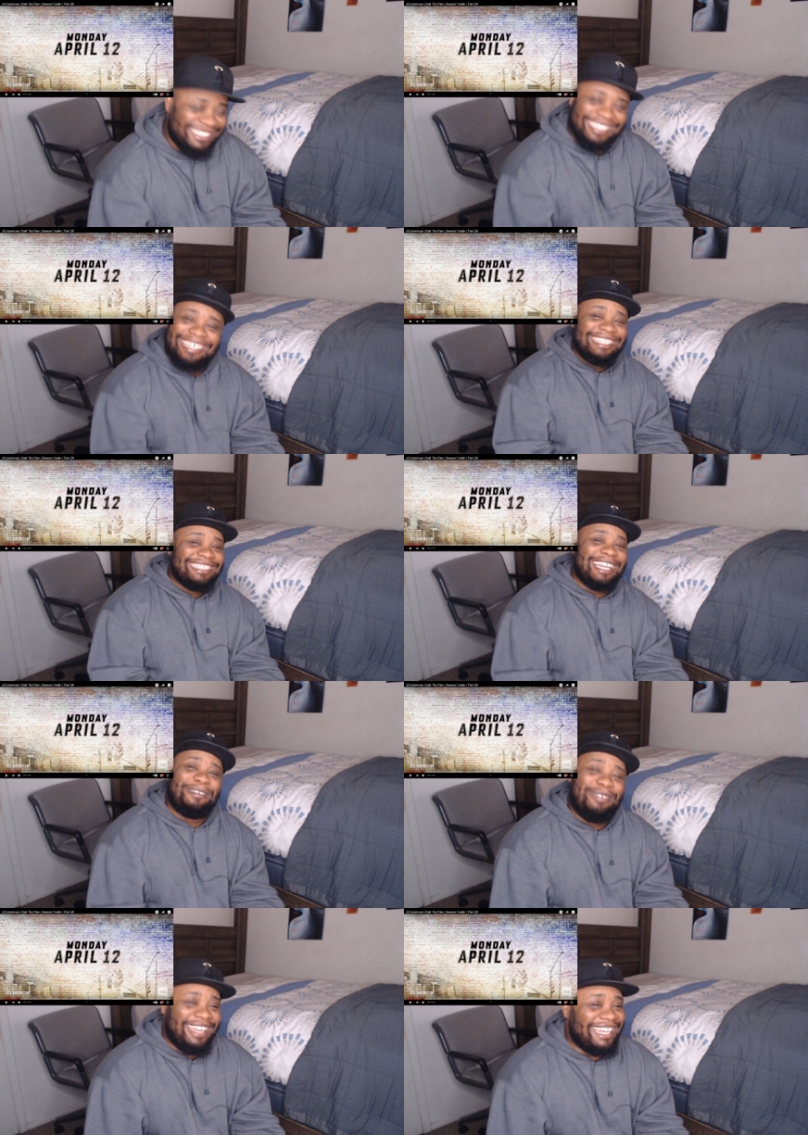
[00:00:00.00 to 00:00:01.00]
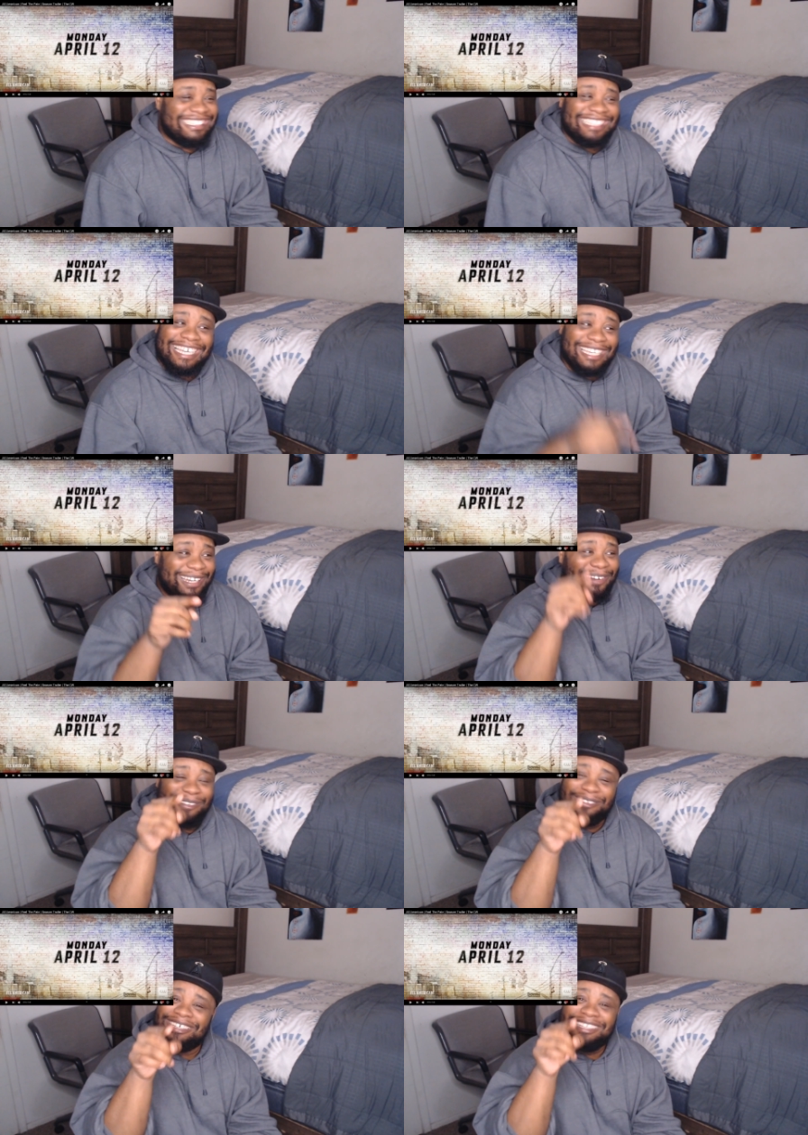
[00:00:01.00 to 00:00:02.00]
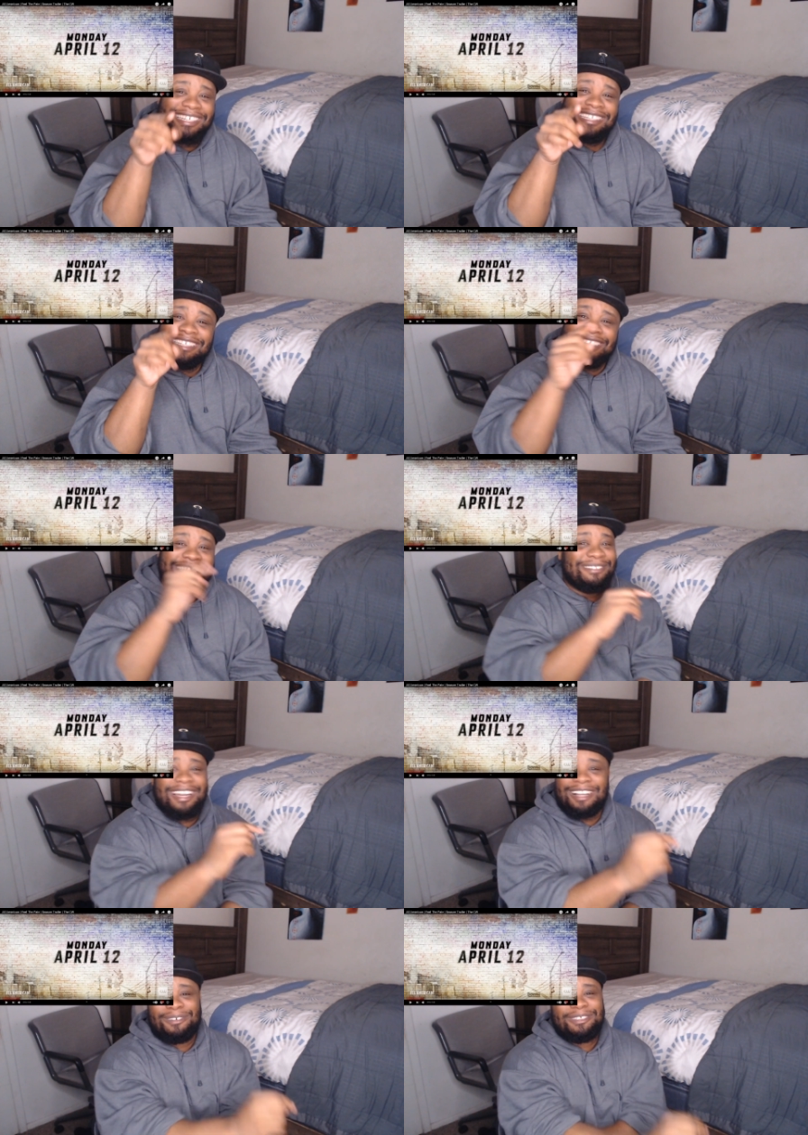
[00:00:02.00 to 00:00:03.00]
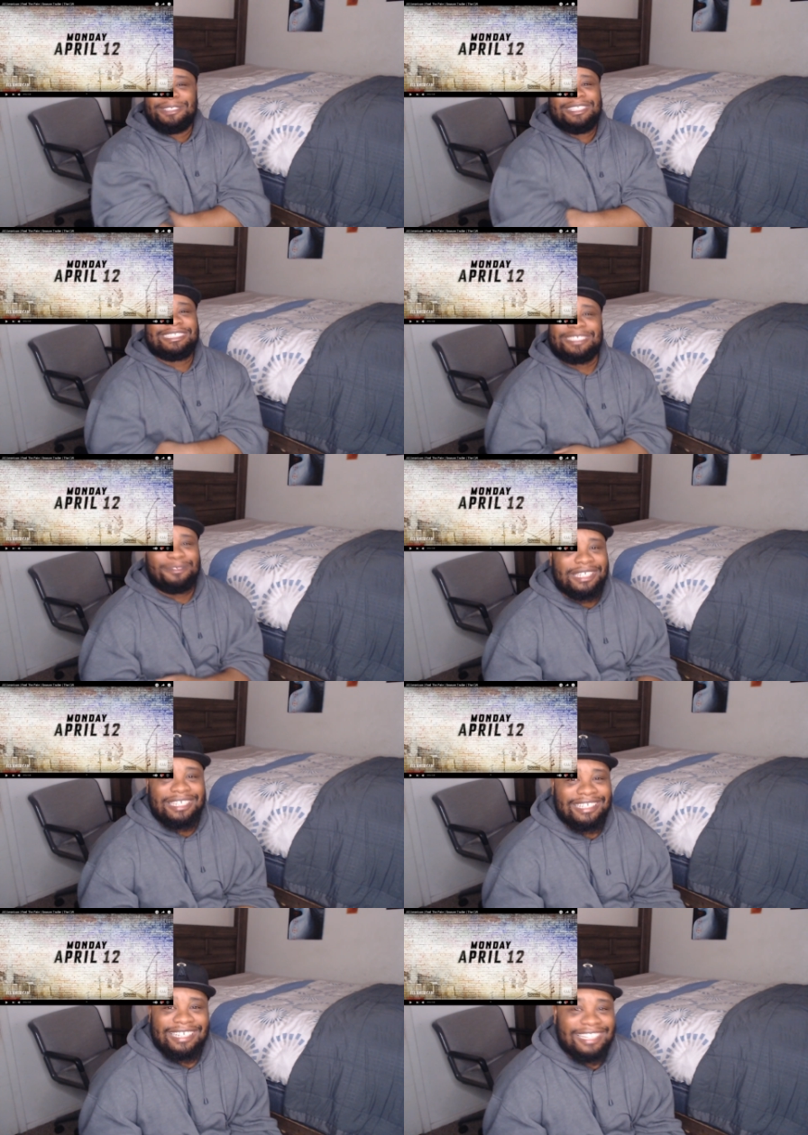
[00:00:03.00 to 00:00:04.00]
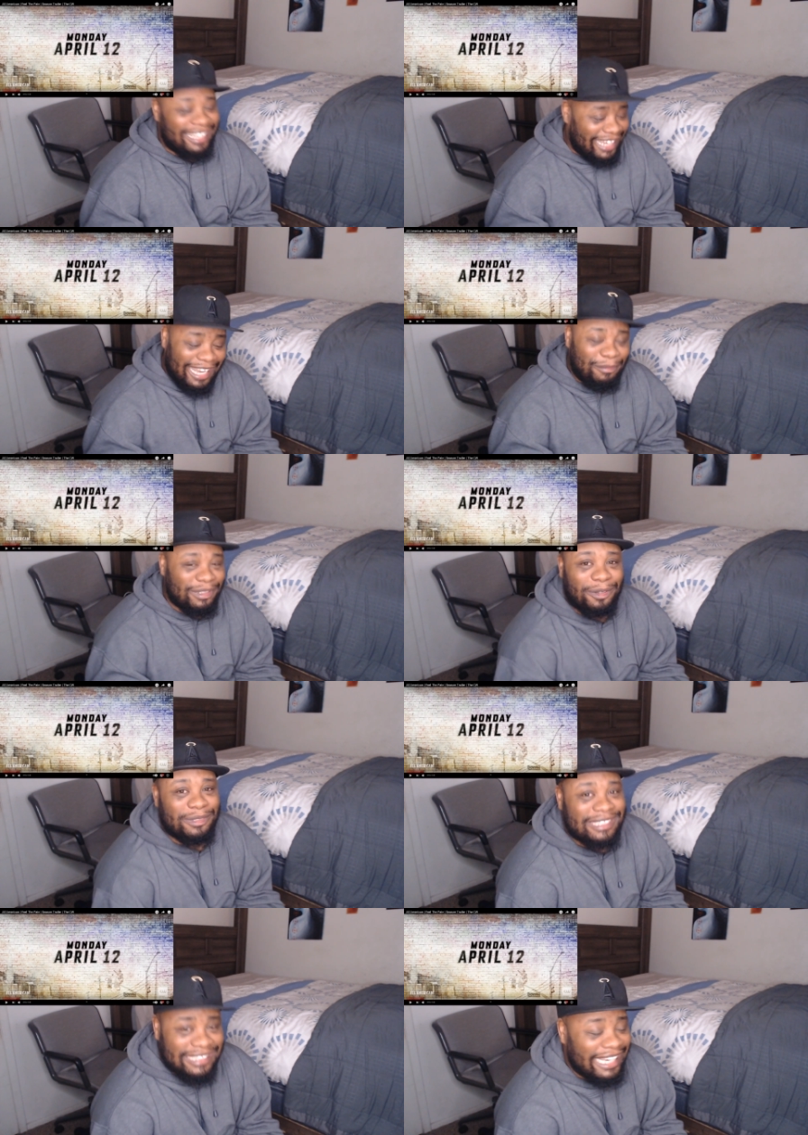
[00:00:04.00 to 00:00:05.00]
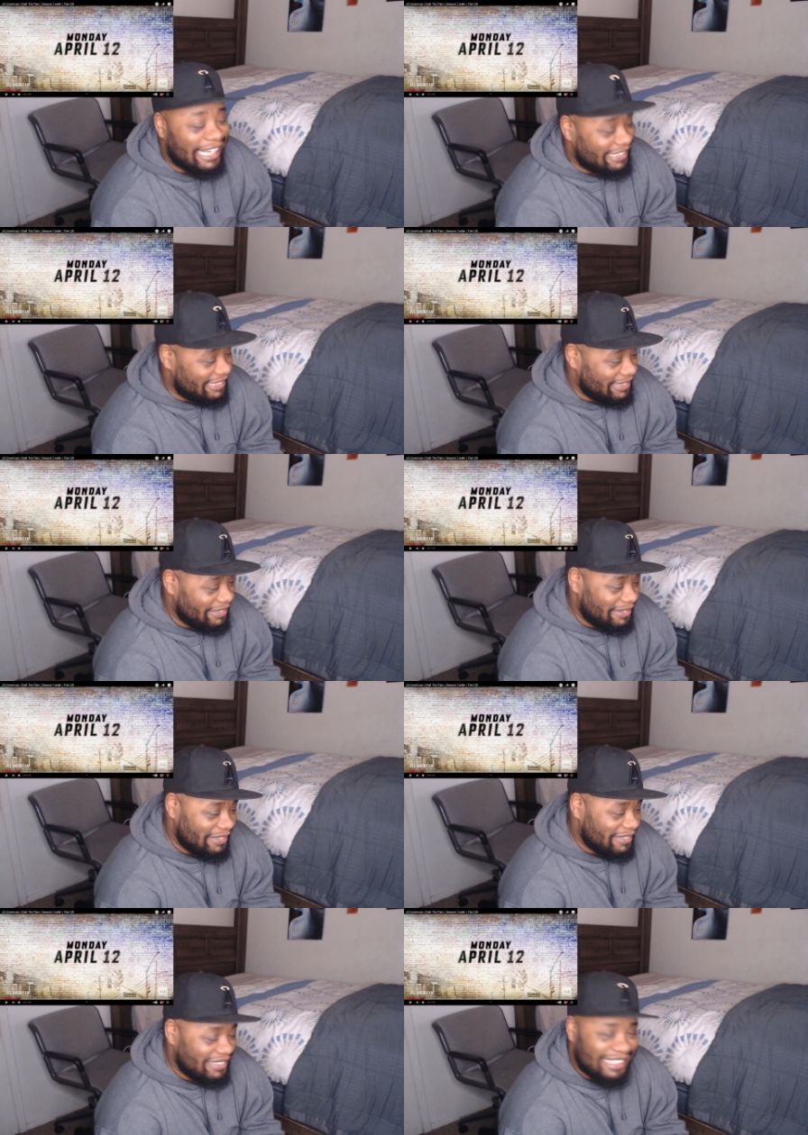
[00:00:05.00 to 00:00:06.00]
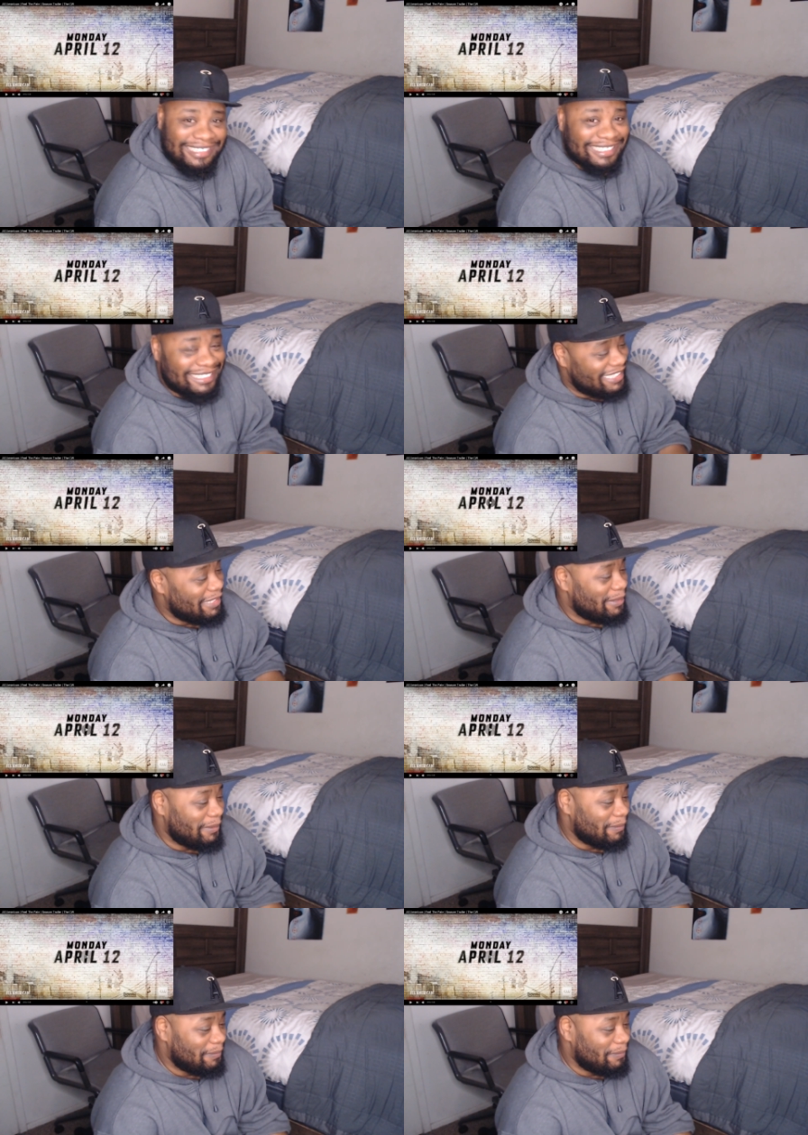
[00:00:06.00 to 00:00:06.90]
that man say, yo, you're not gonna do this to me. Like I will go snitch. Let's continue.